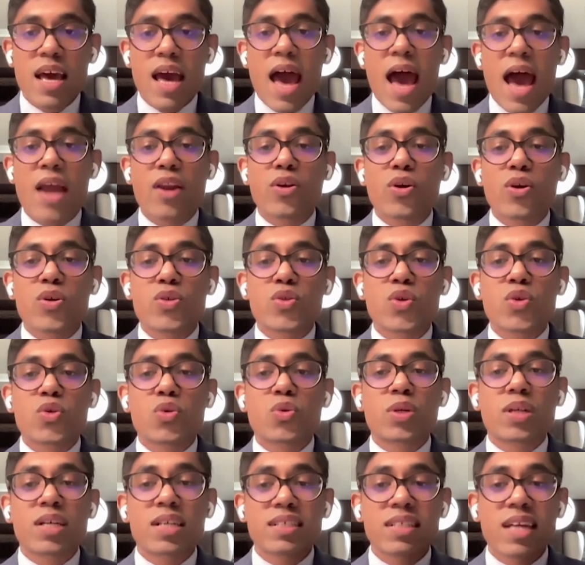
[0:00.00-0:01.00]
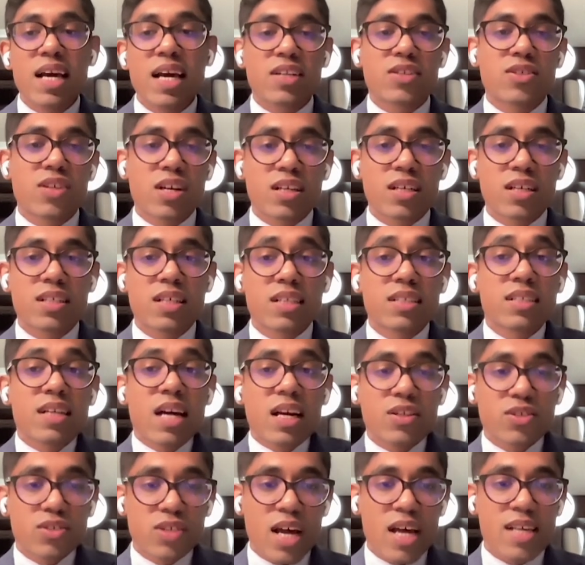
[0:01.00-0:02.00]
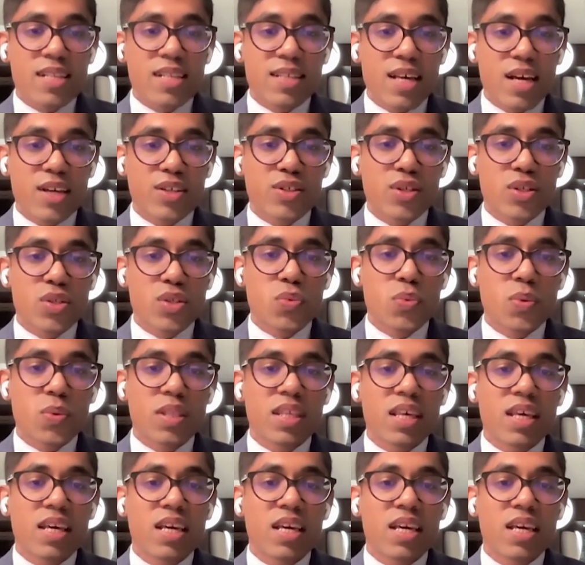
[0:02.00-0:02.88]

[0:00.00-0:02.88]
and also to conduct transactions with